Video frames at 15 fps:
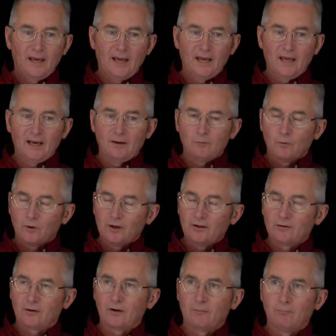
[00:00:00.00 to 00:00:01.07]
And we're
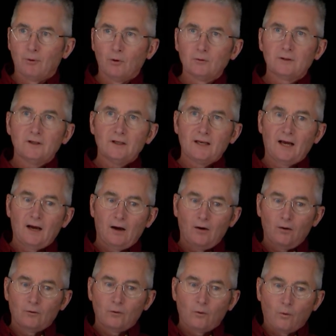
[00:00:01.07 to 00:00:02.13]
either going to bolt it
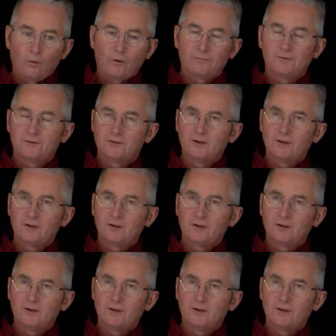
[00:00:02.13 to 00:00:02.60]
down, or if it's in the